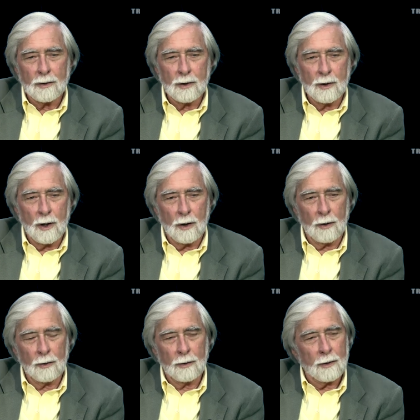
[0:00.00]
to
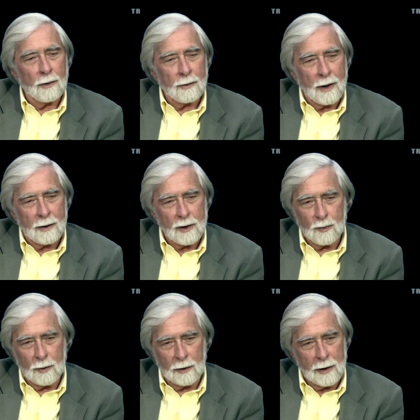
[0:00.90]
know that this
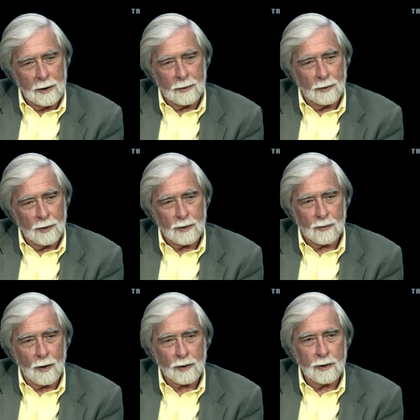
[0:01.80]
would lead to
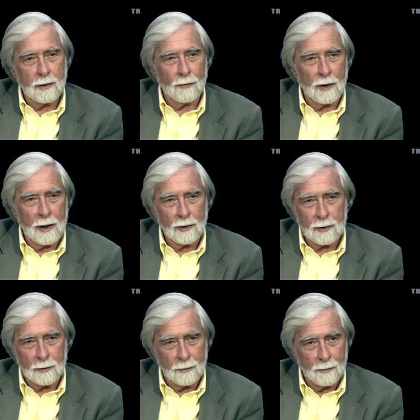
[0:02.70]
destruction of the nation.